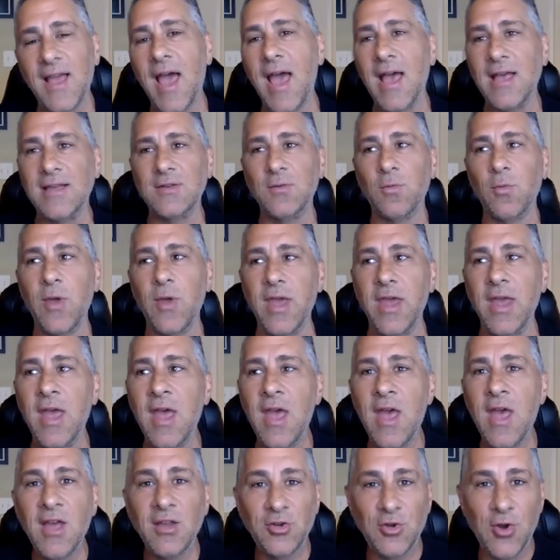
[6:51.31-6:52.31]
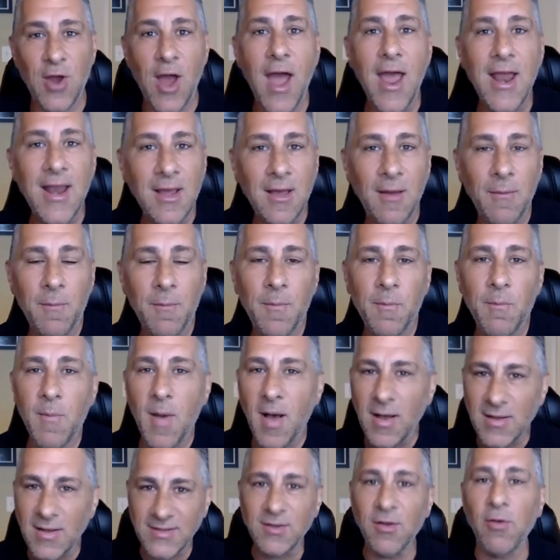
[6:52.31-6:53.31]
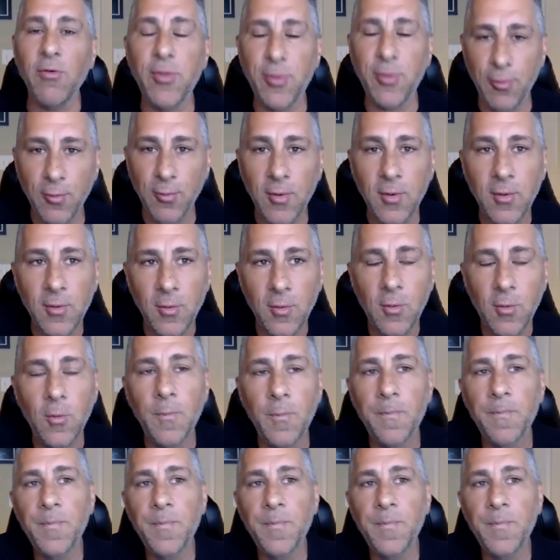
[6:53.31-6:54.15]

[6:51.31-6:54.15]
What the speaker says: as we try to muscle through,